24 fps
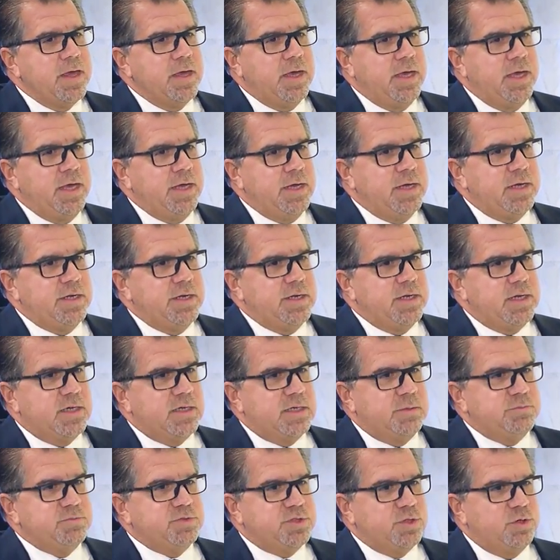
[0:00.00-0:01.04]
And
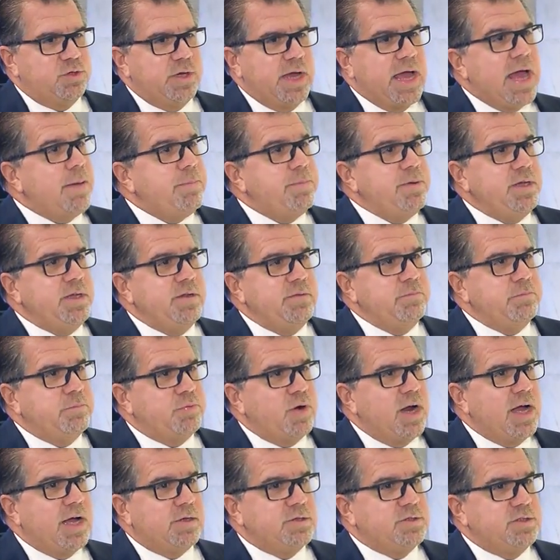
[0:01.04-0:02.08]
I'm so happy and
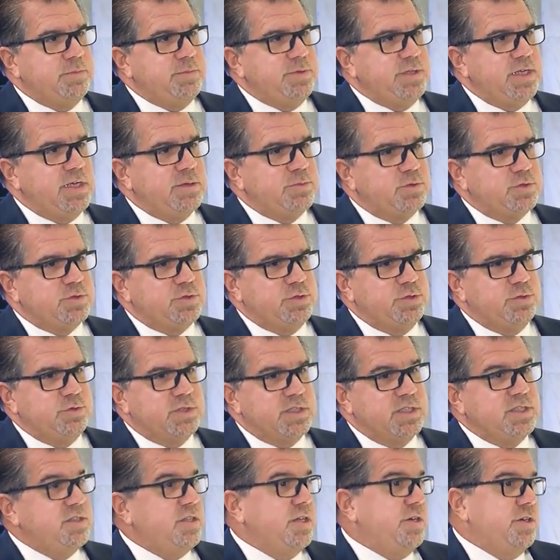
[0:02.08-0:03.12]
proud to be able to
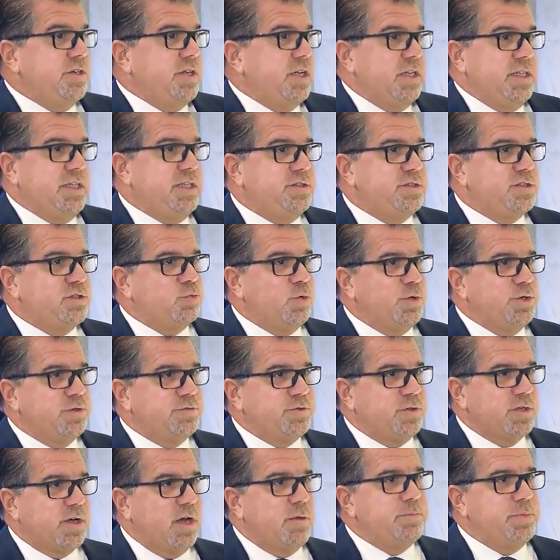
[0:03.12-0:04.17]
continue to lead this
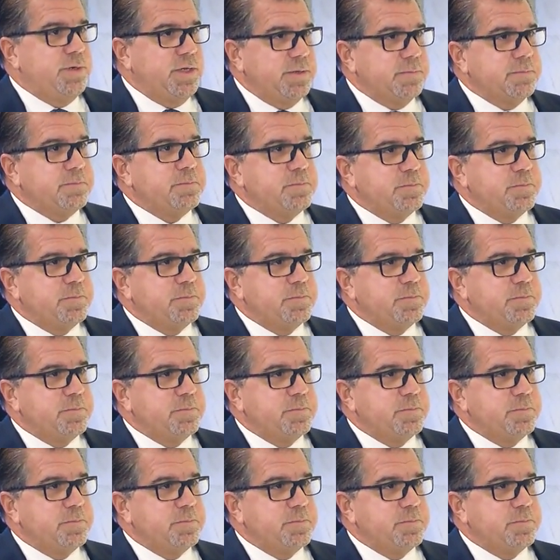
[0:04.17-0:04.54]
wonderful company.